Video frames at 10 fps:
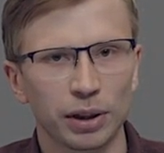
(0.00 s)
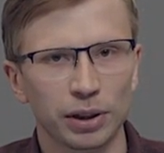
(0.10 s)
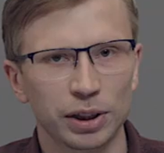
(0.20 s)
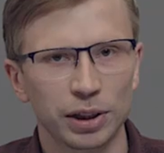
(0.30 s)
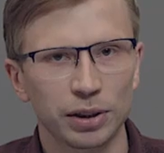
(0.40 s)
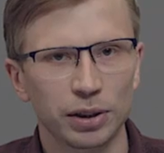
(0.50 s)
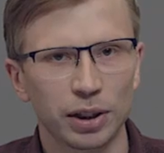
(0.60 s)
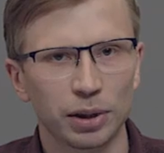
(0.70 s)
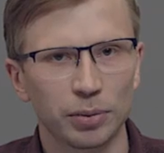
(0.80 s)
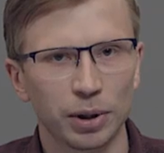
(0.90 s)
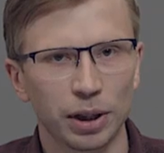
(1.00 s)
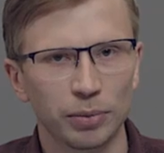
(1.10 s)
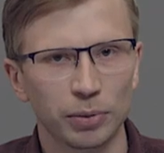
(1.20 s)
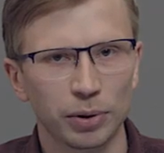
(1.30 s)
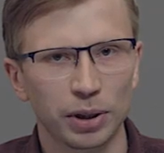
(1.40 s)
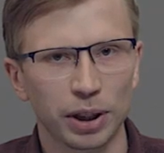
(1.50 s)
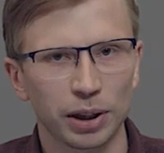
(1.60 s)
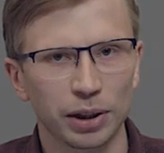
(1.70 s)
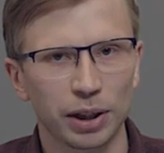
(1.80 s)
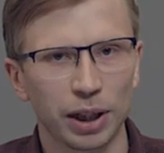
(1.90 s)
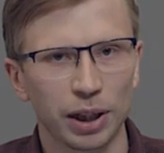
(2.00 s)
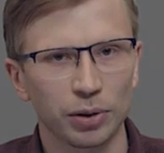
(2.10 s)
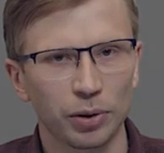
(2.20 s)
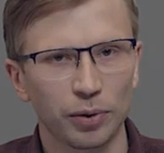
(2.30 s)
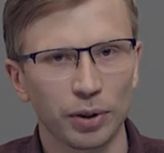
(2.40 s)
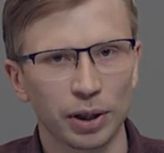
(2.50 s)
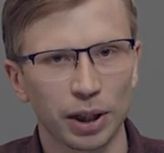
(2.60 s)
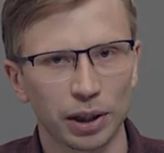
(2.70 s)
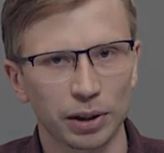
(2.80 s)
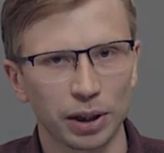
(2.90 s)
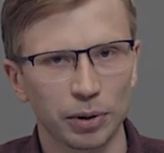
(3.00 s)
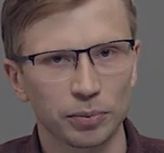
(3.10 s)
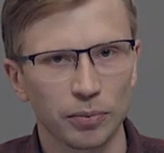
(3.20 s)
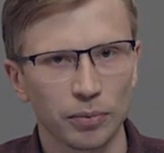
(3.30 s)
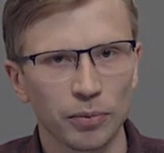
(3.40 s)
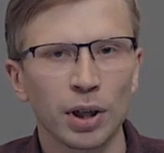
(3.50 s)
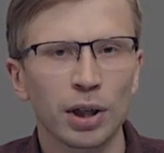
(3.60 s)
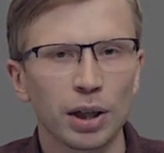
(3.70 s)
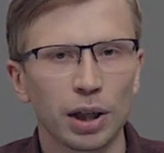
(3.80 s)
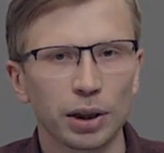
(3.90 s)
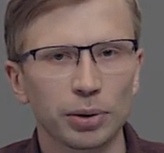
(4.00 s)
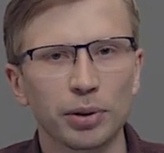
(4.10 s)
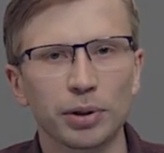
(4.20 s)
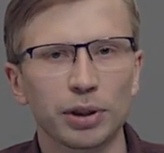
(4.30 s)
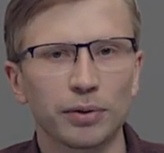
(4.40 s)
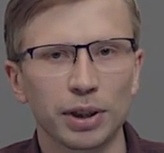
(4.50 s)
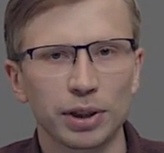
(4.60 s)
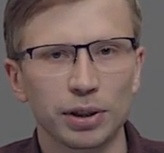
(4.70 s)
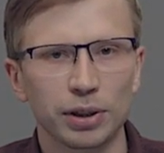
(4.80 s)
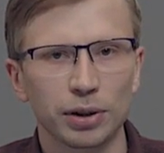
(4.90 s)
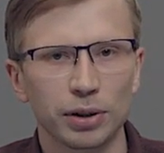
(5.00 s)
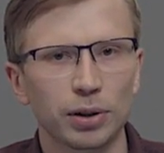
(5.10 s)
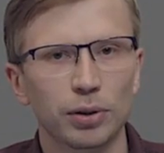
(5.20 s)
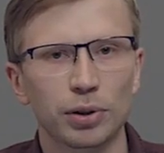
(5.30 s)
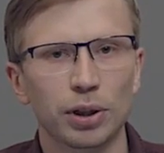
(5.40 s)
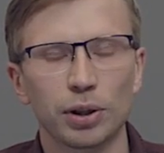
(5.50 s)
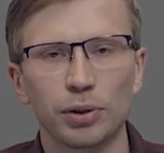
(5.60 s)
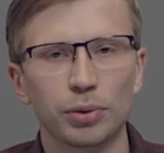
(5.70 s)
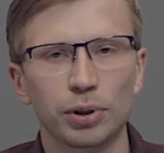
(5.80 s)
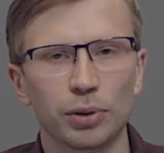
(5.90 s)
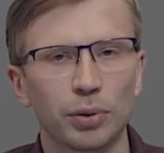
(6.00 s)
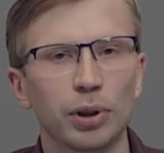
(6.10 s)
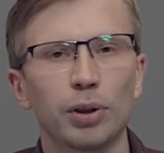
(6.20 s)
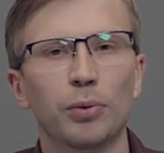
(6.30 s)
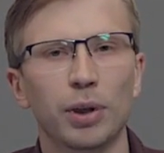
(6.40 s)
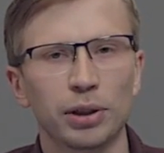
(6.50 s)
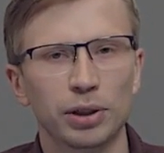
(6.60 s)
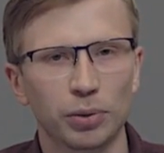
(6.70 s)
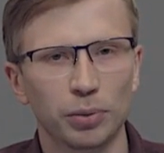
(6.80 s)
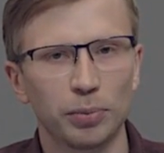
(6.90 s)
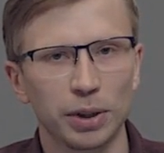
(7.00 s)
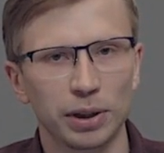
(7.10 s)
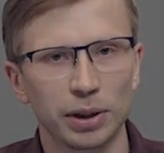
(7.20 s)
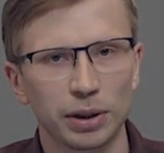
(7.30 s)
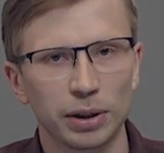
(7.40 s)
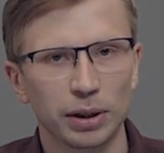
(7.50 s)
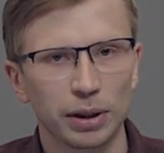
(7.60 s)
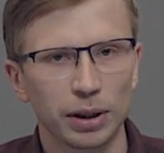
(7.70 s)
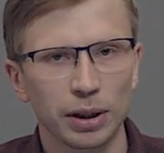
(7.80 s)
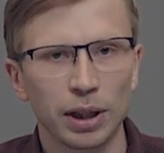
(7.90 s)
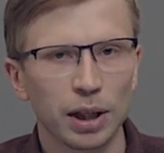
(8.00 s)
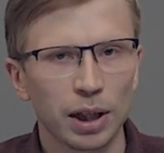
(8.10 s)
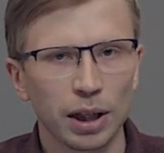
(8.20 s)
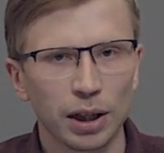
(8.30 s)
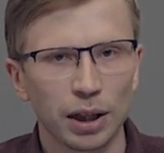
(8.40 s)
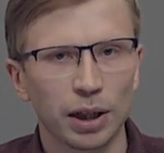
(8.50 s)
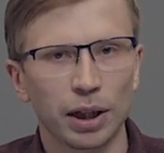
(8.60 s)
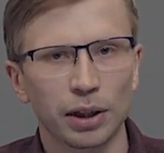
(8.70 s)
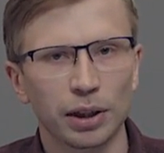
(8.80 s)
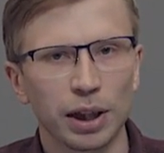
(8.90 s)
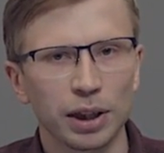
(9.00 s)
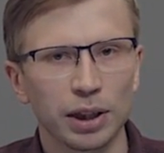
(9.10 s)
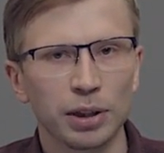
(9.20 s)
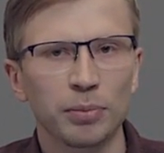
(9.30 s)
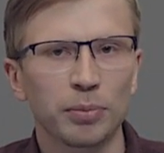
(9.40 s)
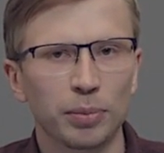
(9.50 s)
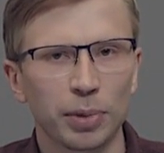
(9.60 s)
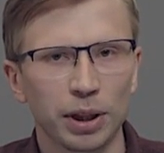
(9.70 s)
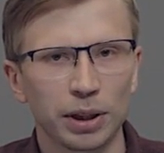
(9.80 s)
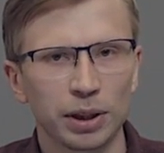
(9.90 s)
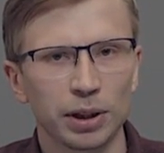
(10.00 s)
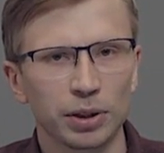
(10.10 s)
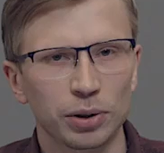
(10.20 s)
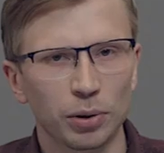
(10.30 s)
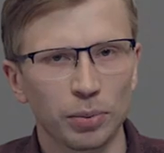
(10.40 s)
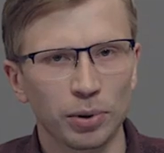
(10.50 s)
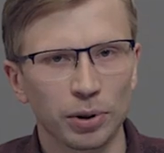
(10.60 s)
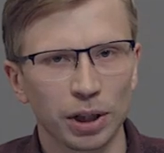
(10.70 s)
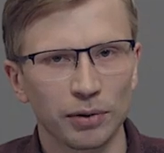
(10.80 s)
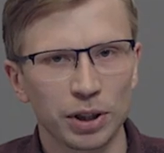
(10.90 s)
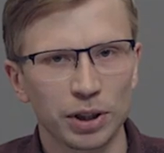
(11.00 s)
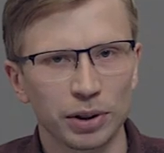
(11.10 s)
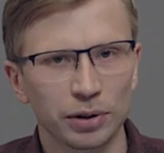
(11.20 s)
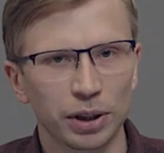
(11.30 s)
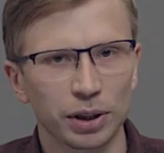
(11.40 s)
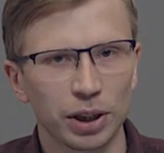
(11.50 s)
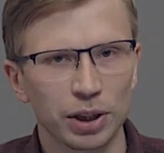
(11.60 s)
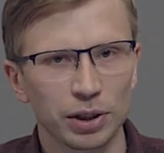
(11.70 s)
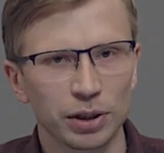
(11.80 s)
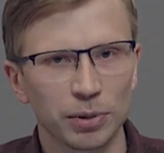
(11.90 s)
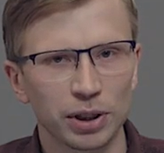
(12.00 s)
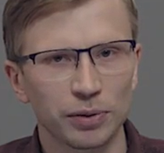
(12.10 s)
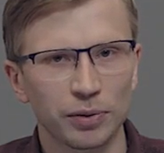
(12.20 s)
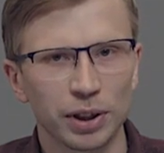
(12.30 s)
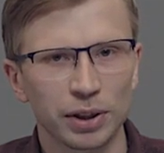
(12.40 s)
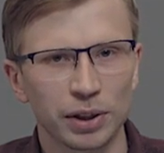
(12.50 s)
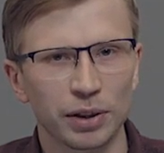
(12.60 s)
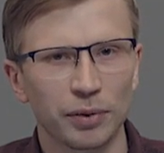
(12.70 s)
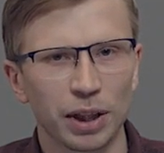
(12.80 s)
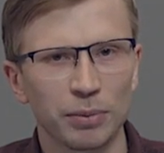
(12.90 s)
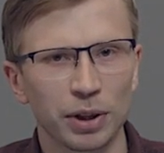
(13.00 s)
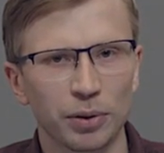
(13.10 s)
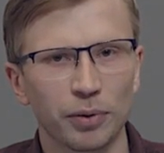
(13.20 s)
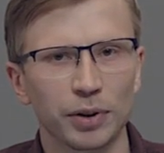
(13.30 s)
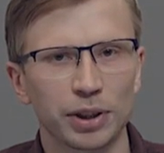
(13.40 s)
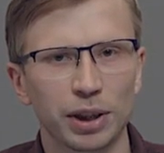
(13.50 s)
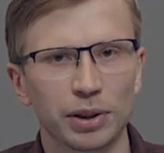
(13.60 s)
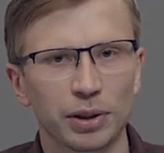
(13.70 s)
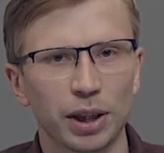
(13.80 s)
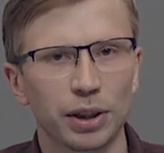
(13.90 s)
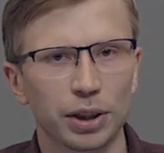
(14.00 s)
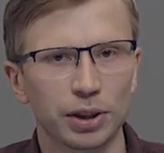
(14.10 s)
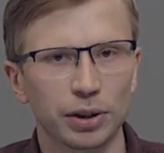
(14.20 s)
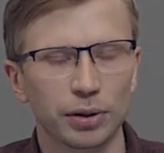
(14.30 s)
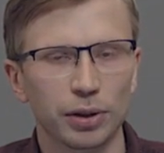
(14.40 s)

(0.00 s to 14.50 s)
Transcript: signal hardware to detect the end of a character. Electronic devices usually use only one stop bit. The data parity stop conventional notation specifies the framing of a serial connection.